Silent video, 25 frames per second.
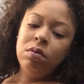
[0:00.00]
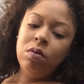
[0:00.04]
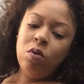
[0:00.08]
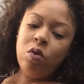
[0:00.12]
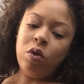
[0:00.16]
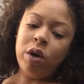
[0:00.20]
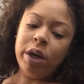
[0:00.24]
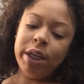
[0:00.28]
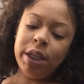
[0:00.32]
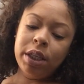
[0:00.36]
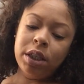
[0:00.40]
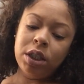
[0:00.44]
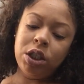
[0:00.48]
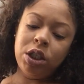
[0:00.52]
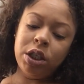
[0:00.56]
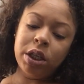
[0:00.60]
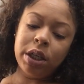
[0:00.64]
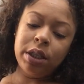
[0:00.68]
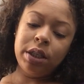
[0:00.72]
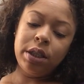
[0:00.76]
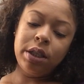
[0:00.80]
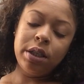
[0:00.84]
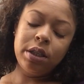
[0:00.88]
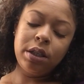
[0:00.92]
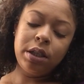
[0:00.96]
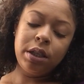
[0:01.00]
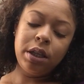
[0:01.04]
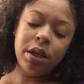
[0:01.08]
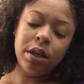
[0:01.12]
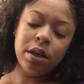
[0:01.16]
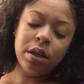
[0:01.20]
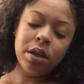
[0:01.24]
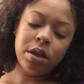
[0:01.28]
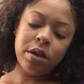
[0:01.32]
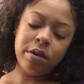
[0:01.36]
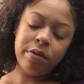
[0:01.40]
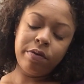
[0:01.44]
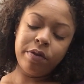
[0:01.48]
Why is justice
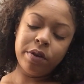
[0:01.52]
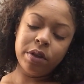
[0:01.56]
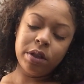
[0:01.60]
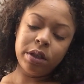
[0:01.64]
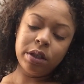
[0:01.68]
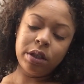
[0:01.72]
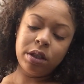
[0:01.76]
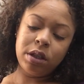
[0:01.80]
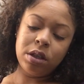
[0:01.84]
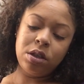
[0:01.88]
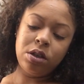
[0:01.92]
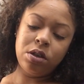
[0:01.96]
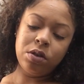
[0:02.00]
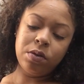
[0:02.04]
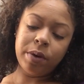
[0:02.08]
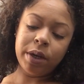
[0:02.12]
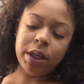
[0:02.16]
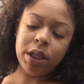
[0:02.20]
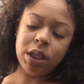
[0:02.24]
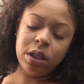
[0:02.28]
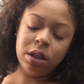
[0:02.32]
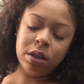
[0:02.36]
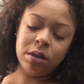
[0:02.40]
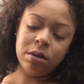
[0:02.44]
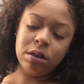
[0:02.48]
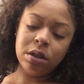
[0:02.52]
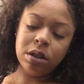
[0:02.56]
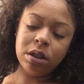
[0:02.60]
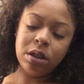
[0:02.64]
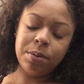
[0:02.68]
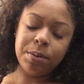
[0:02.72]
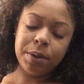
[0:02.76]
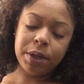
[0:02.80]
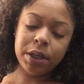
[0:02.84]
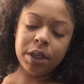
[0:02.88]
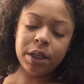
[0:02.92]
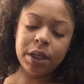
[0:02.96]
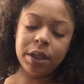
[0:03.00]
here for this situation,
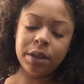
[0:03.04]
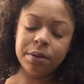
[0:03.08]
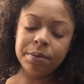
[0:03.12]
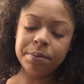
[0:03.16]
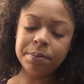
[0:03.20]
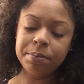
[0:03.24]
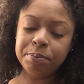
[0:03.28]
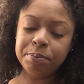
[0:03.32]
Spirit?